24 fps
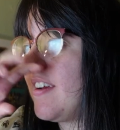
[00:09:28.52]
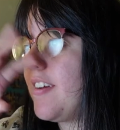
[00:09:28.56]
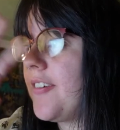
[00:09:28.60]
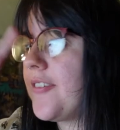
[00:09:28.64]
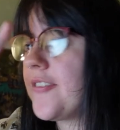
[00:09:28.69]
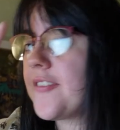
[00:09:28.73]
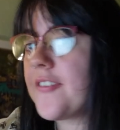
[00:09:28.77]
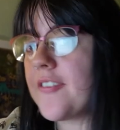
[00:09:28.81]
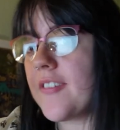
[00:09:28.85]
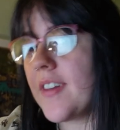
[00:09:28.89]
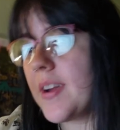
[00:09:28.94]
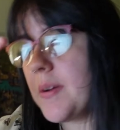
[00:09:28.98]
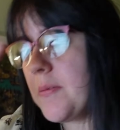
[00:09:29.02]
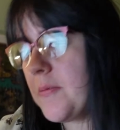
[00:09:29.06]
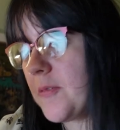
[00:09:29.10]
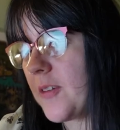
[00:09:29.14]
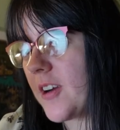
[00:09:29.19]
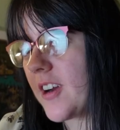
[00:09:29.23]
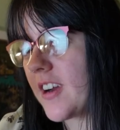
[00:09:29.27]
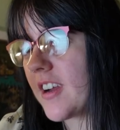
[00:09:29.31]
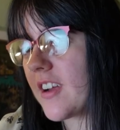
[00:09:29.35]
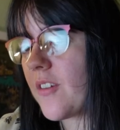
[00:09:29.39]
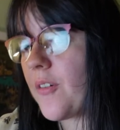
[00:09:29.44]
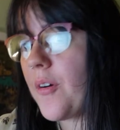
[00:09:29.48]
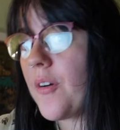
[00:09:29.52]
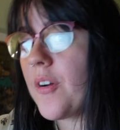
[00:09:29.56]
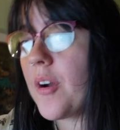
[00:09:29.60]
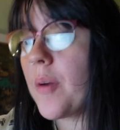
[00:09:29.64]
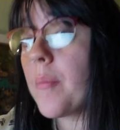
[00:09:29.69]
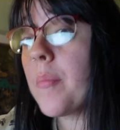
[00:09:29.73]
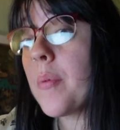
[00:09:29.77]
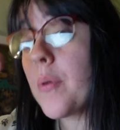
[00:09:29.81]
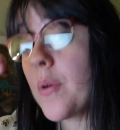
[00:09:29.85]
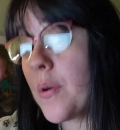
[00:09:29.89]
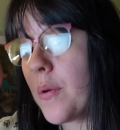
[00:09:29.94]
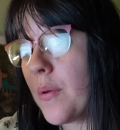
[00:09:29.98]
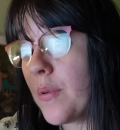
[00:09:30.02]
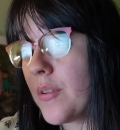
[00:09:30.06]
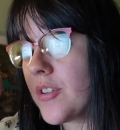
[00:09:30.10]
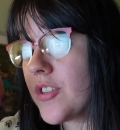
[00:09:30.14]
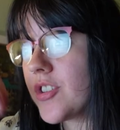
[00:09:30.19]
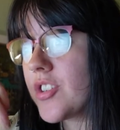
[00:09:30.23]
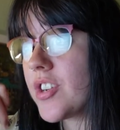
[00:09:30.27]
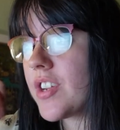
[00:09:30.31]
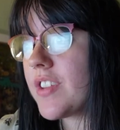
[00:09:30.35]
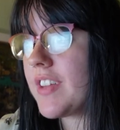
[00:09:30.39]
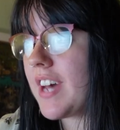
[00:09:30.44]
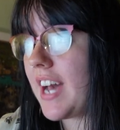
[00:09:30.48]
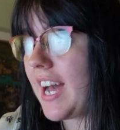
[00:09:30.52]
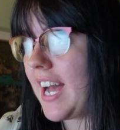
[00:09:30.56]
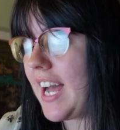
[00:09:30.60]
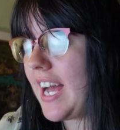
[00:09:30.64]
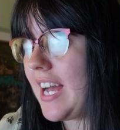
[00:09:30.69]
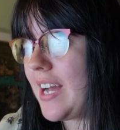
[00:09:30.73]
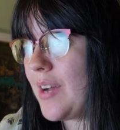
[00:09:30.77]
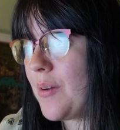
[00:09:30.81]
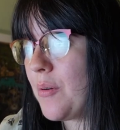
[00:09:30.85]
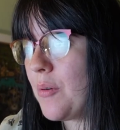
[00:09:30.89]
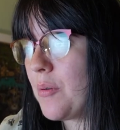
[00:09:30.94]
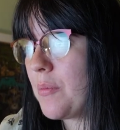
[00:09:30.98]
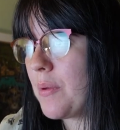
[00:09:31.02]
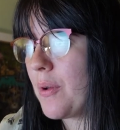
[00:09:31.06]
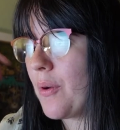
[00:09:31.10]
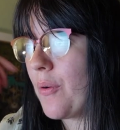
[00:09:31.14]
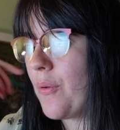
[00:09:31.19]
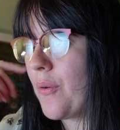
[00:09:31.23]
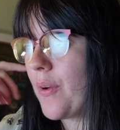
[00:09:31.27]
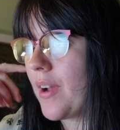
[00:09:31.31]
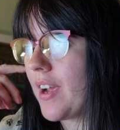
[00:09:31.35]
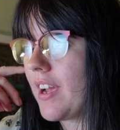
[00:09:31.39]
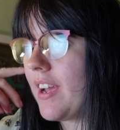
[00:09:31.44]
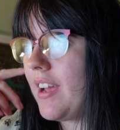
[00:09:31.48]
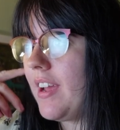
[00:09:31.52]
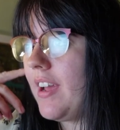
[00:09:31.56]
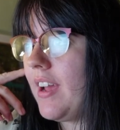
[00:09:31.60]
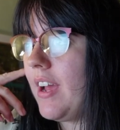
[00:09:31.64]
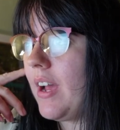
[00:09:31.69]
framework or approach that I will be going